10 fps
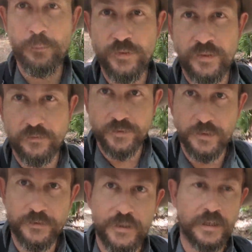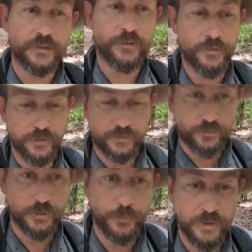myself a little challenge for this
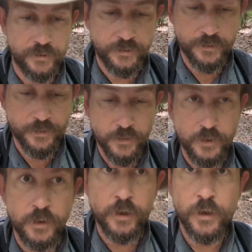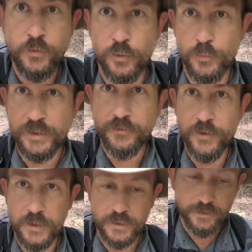trip. Normally if
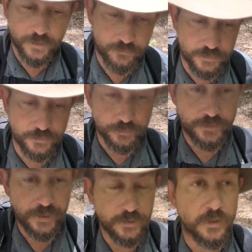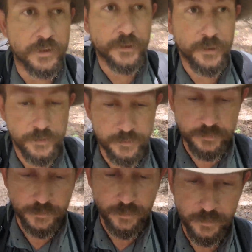I do a day hike,
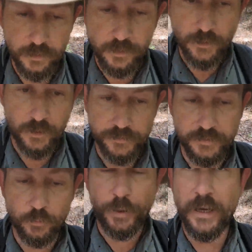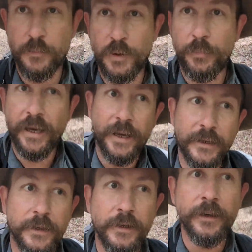I still pack my
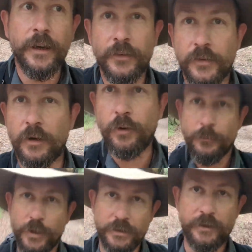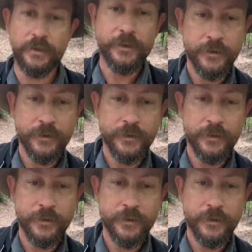bag as though I'm gonna